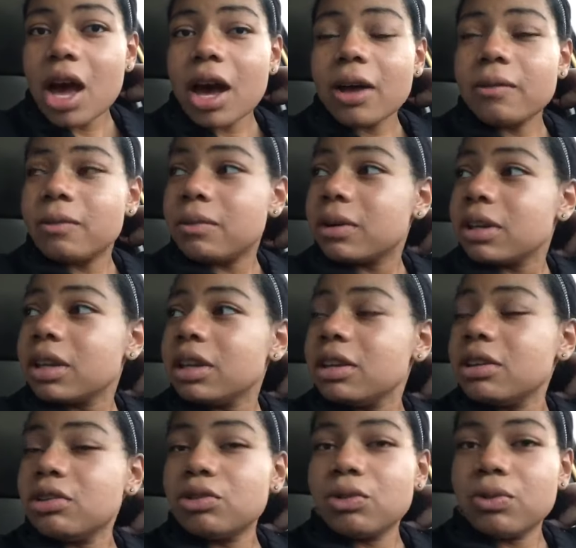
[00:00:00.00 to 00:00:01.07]
I really
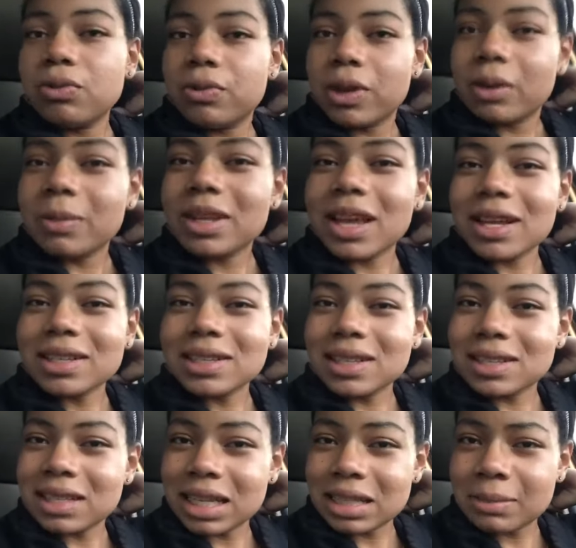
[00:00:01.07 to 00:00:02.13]
need to film
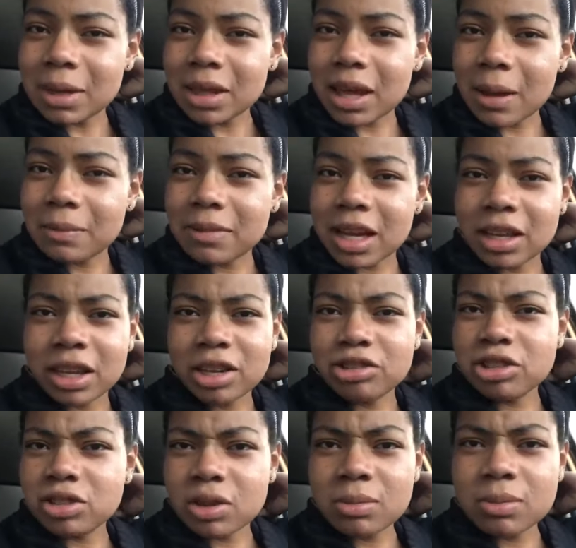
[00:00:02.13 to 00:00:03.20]
Alexia's six month update. Like
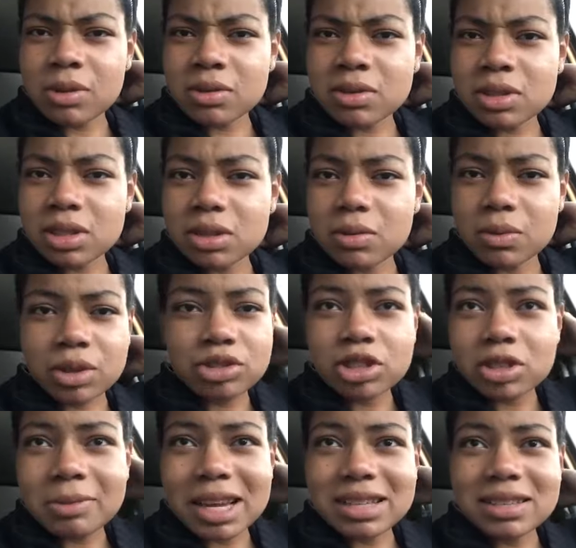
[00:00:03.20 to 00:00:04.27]
she's almost, well,
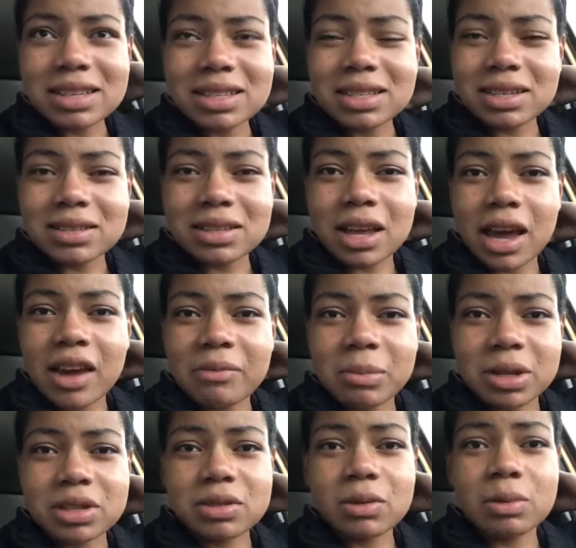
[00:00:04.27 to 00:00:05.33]
she's basically six and a half
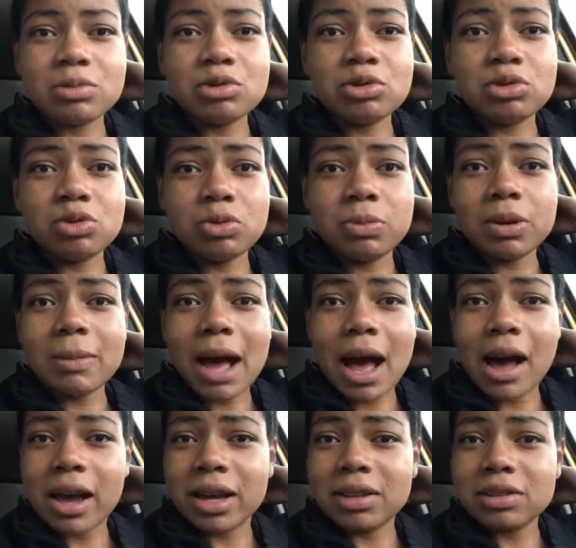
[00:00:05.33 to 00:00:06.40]
months, so I'm super
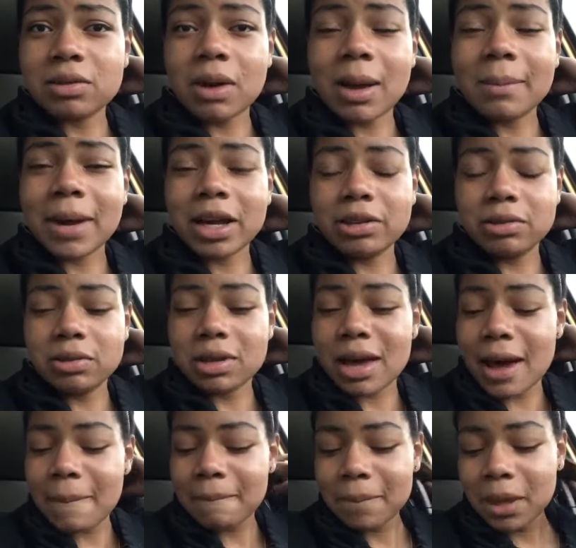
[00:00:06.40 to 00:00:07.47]
behind, so I might do
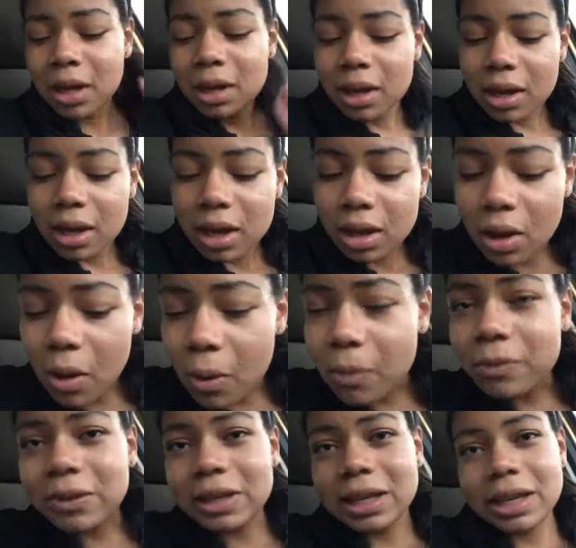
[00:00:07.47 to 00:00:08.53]
that.
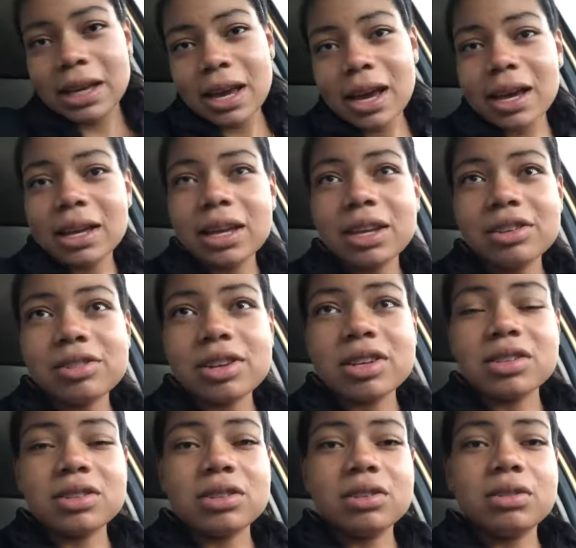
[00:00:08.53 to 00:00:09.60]
Hopefully, I get a
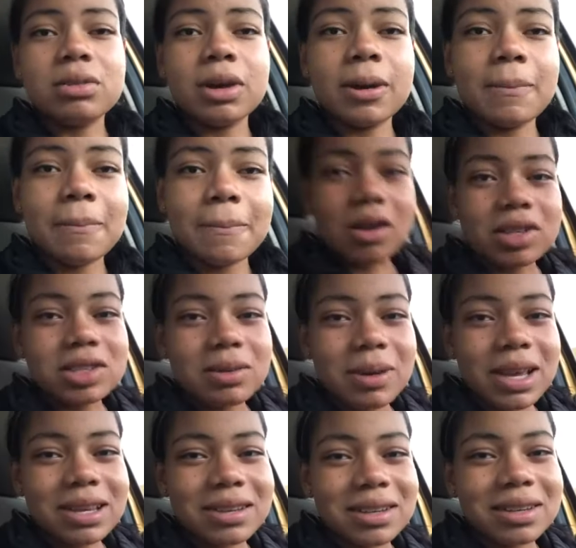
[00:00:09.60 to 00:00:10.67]
chance to do it. Also,
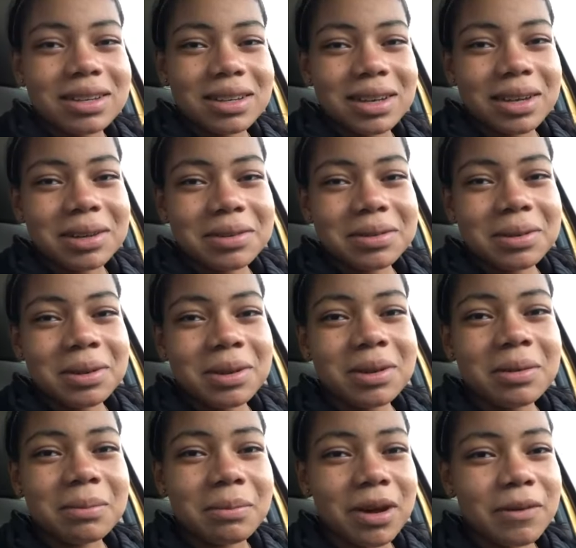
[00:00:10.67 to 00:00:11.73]
I didn't get
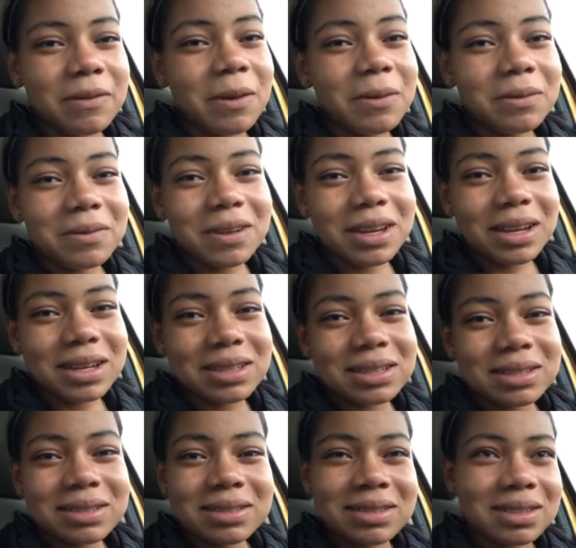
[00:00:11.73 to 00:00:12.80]
my phone fixed
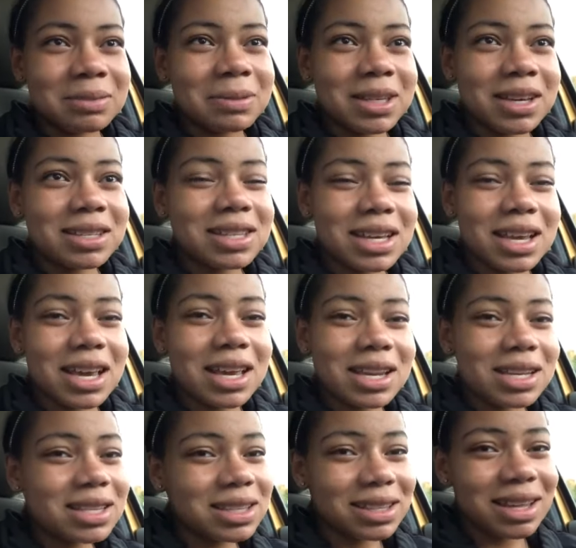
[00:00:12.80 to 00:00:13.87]
just because, again,
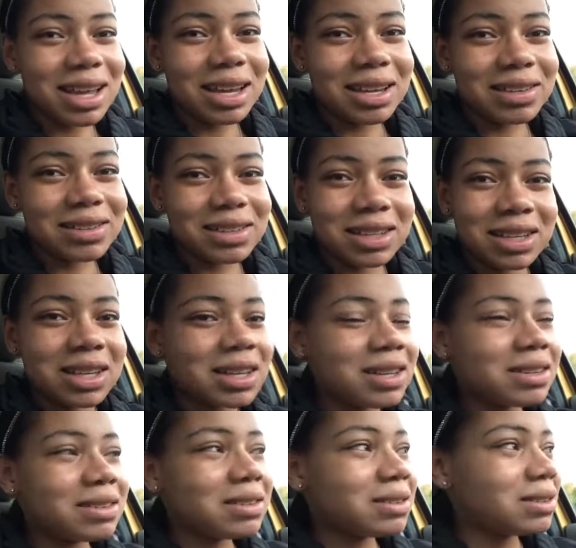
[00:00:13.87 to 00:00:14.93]
it's late
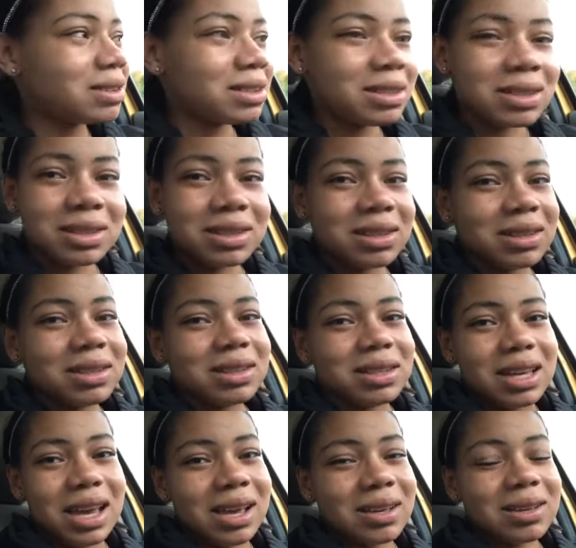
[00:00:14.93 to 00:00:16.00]
and
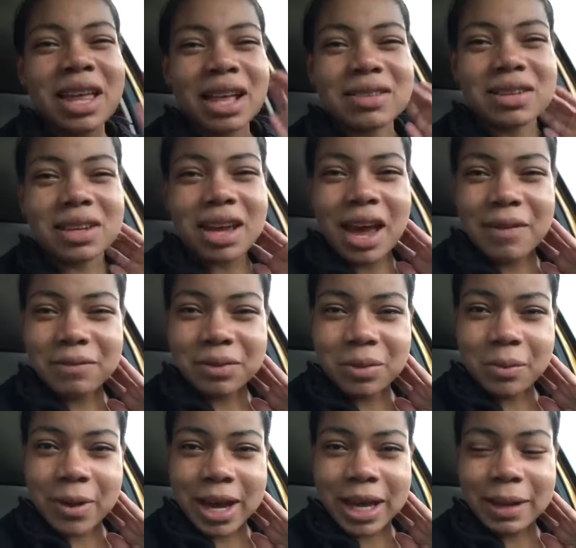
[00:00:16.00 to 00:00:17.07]
yeah, that's gonna have to
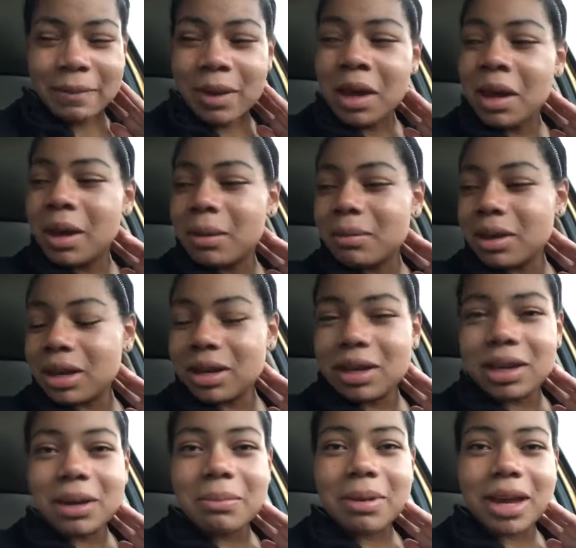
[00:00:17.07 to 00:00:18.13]
wait. But I
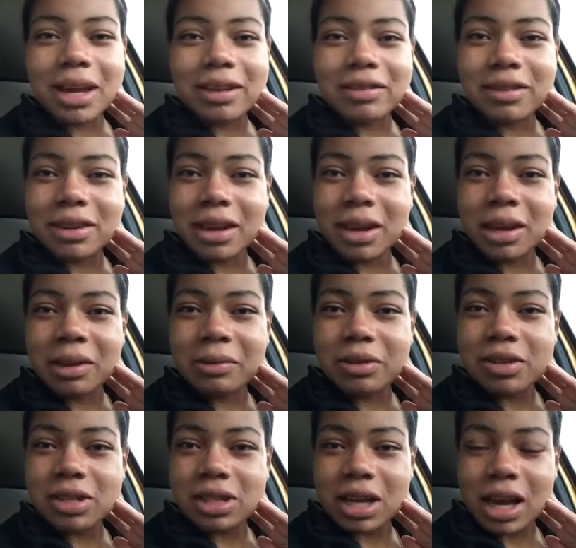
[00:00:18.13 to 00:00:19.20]
did get paid today, which
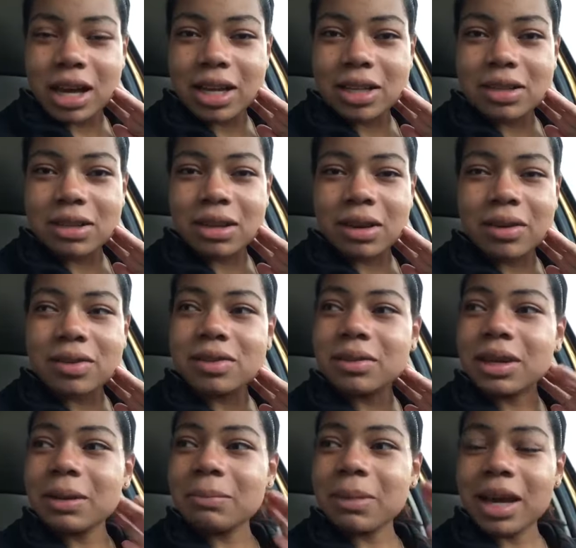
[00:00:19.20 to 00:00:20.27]
is nice, and I also
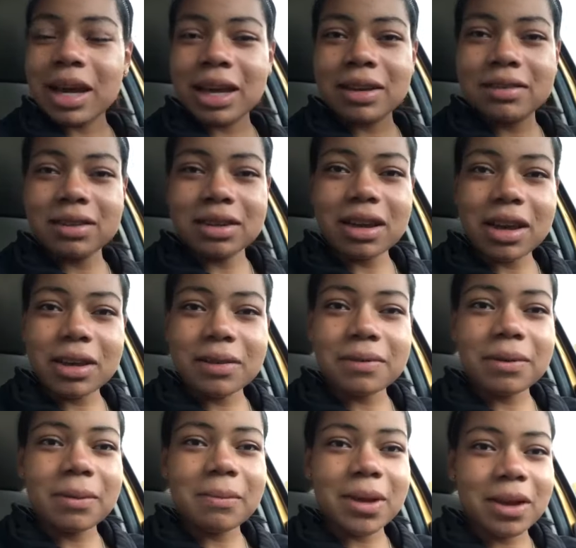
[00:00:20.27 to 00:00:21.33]
get paid tonight
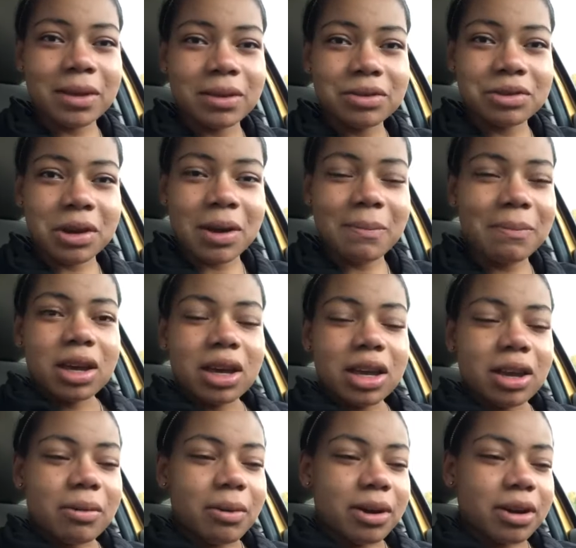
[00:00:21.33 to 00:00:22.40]
from my other job, and
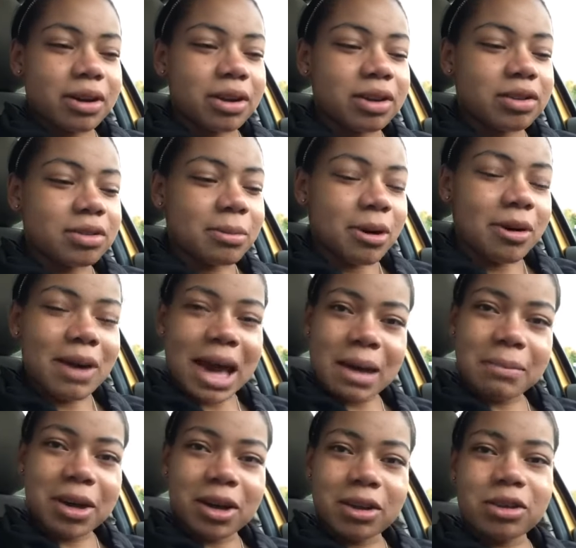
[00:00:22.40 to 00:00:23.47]
I work tomorrow
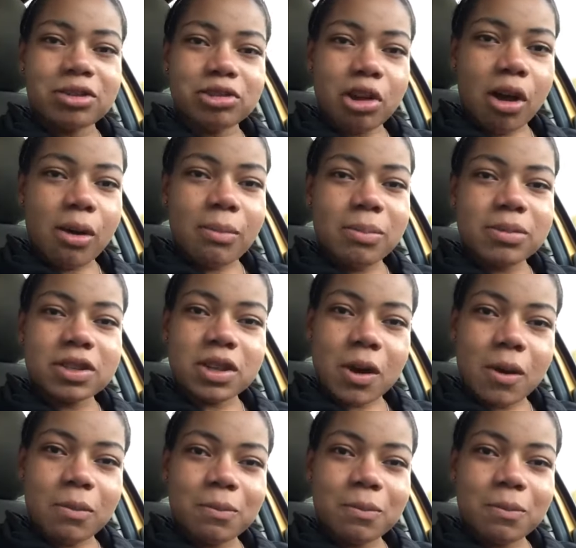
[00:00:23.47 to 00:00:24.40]
at my other job, so